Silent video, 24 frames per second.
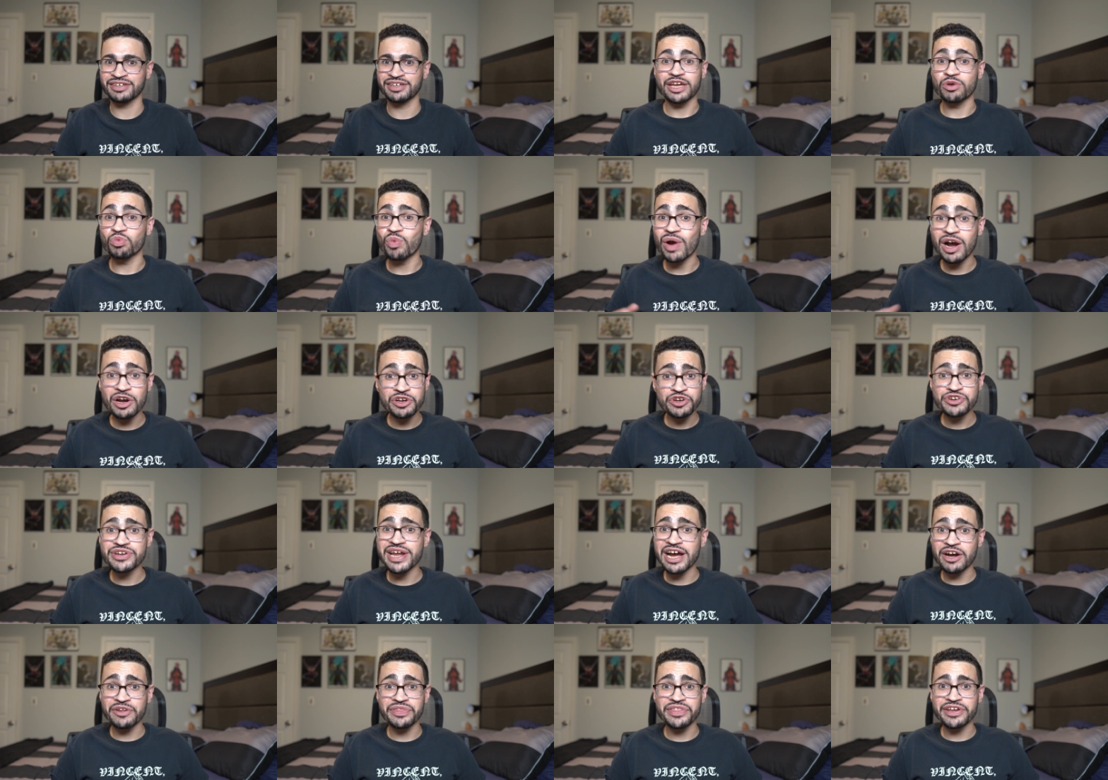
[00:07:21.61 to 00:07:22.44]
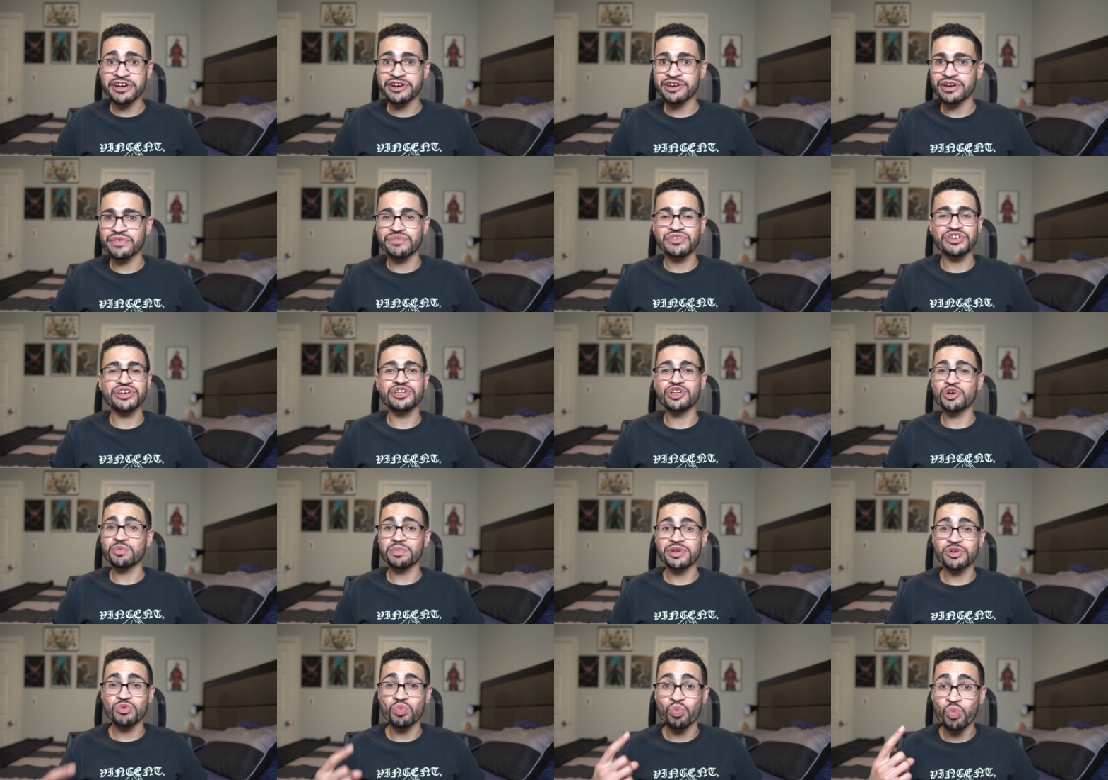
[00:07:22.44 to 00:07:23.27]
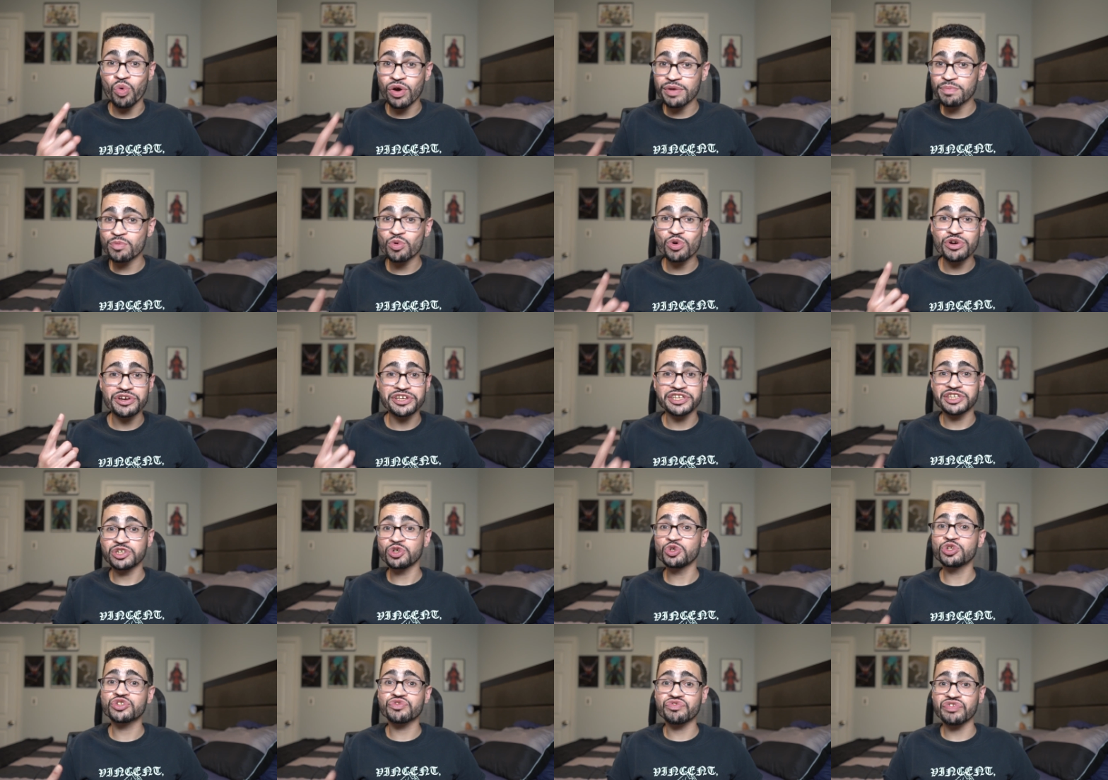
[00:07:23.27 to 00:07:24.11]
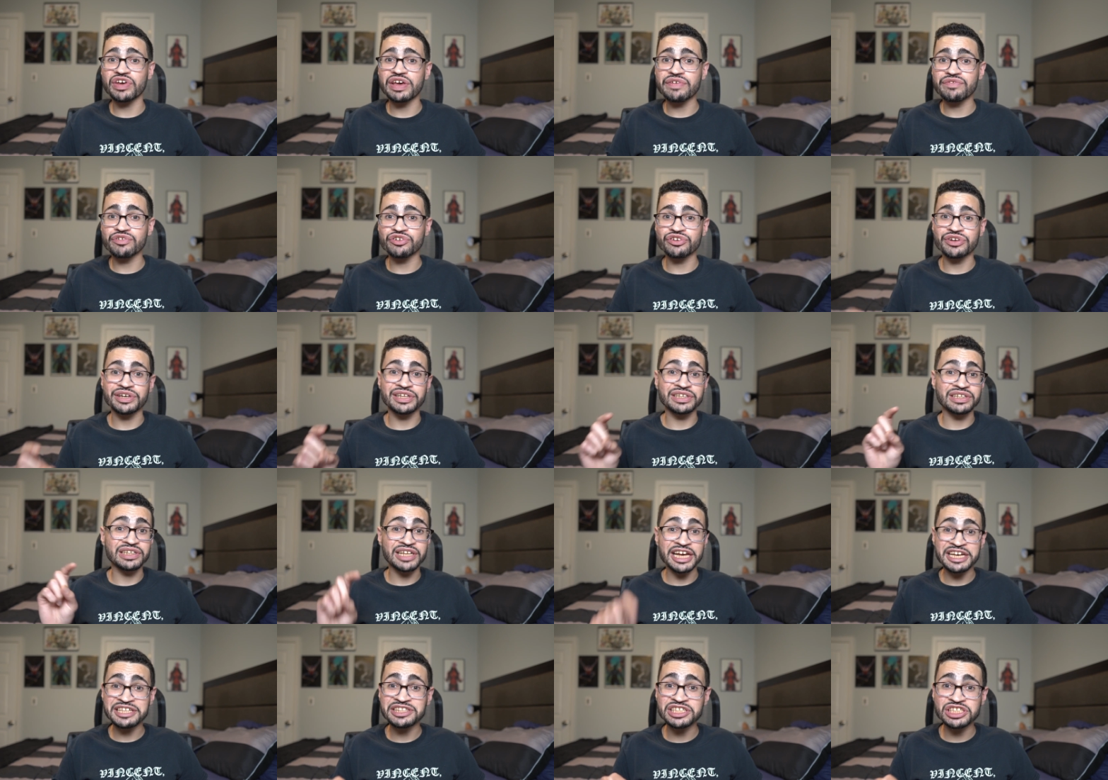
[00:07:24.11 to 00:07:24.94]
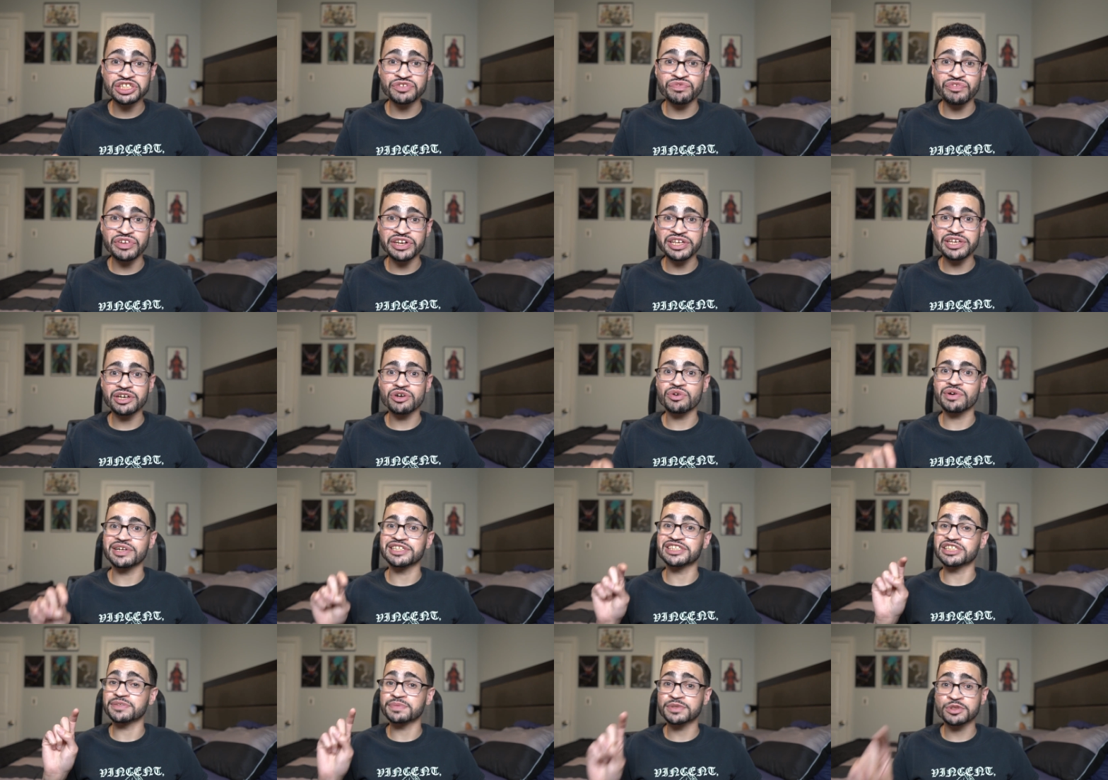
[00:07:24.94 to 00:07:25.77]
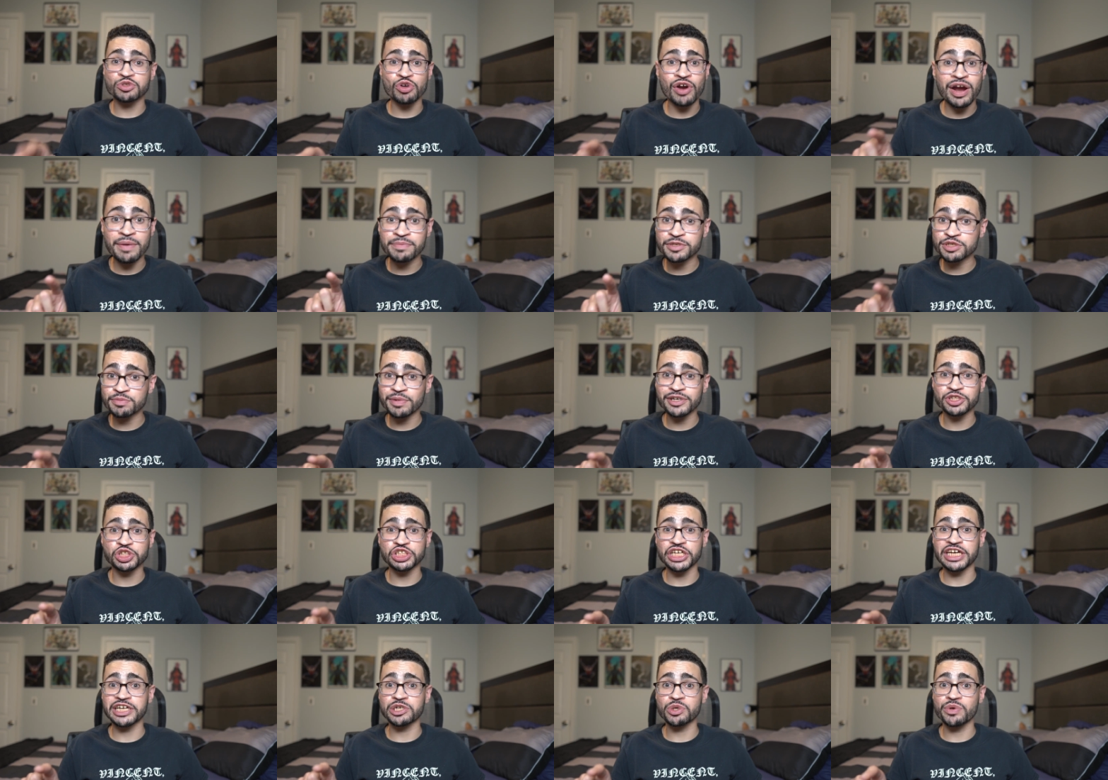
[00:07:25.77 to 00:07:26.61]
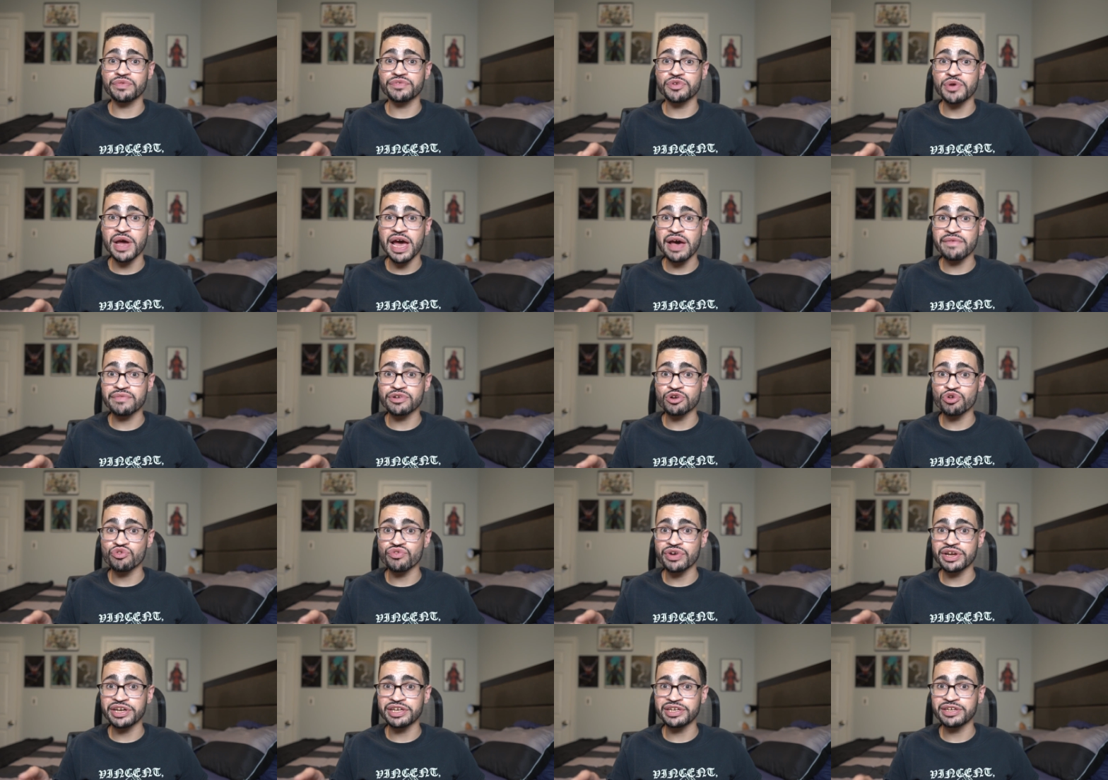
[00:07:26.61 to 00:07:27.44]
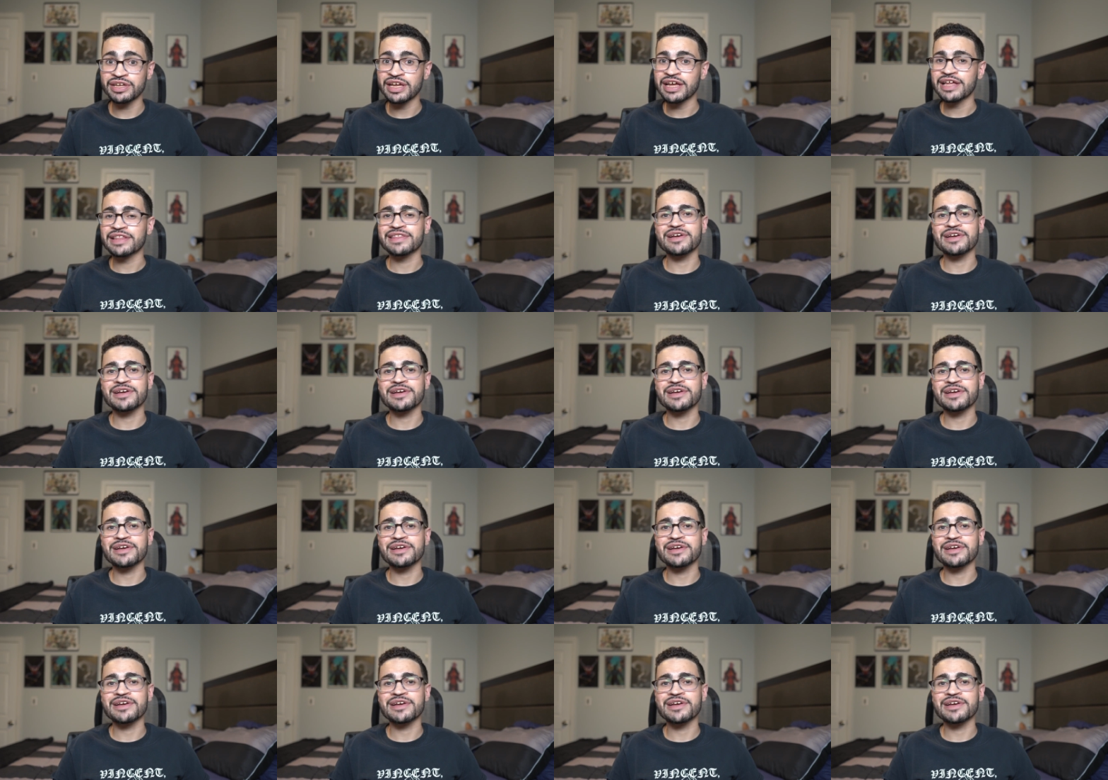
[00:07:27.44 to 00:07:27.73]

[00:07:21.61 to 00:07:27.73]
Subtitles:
And while you're down there, if you could do me one more huge favor and like this video and subscribe to my channel if you haven't already,